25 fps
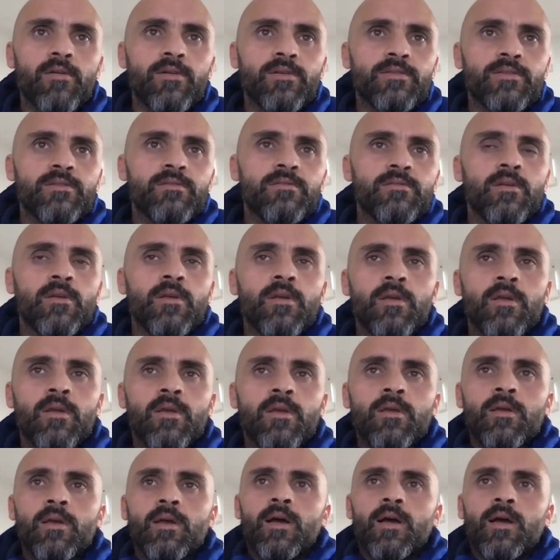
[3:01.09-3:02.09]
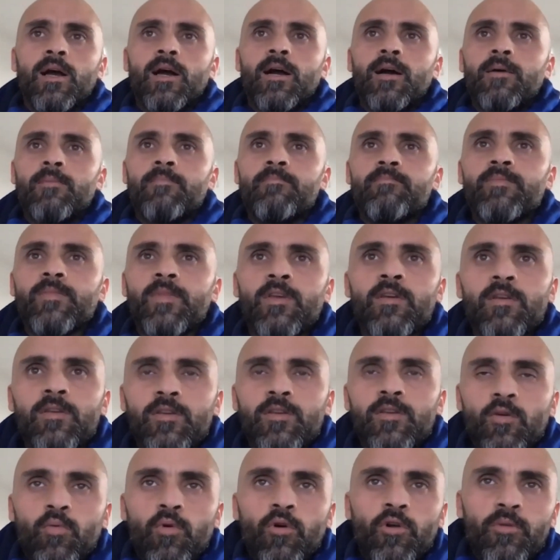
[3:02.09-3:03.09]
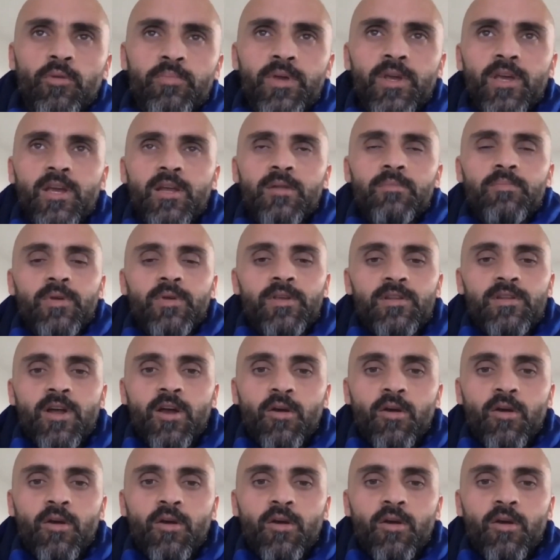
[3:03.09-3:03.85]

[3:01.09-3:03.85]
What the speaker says: is, you want a bit, but you don't